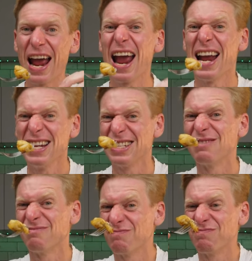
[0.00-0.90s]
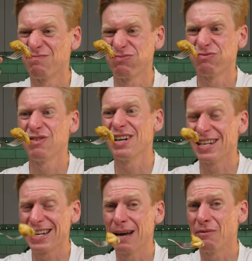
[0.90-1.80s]
is pretty
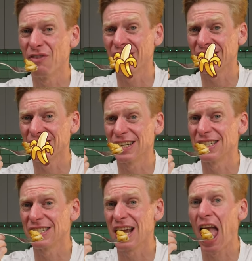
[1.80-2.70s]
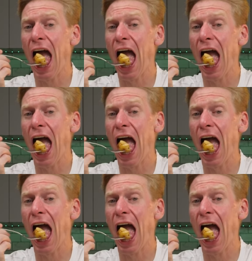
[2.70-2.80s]
damn tasty.